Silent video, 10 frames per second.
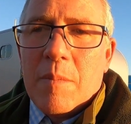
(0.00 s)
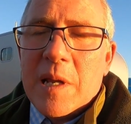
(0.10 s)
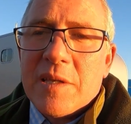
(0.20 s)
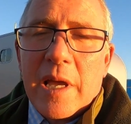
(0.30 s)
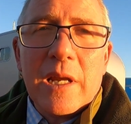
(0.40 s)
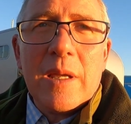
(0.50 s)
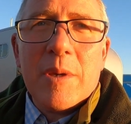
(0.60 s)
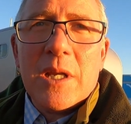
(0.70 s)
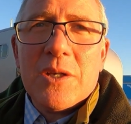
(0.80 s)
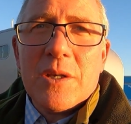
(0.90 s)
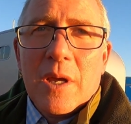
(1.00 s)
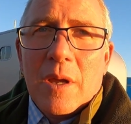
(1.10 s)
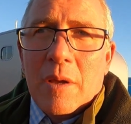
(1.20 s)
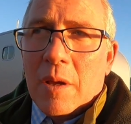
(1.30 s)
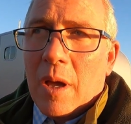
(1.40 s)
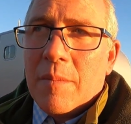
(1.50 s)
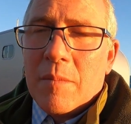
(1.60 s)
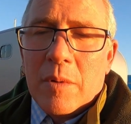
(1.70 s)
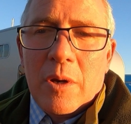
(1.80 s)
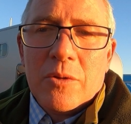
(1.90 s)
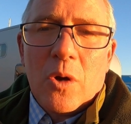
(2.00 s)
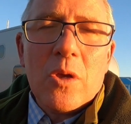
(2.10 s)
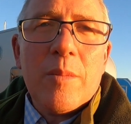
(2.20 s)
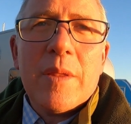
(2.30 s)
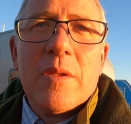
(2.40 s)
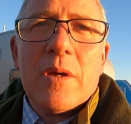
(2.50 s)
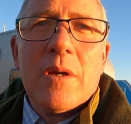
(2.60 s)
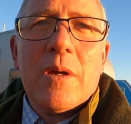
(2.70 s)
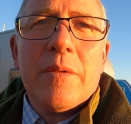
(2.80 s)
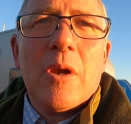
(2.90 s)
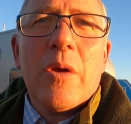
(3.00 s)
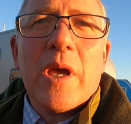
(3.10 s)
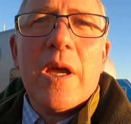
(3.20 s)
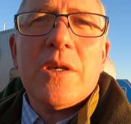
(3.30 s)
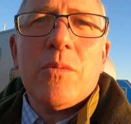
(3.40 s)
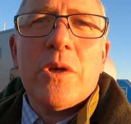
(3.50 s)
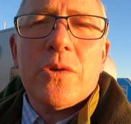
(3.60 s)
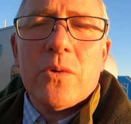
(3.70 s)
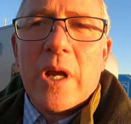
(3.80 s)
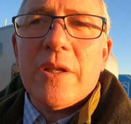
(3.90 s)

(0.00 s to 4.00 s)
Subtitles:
please take an image, document the location we saw,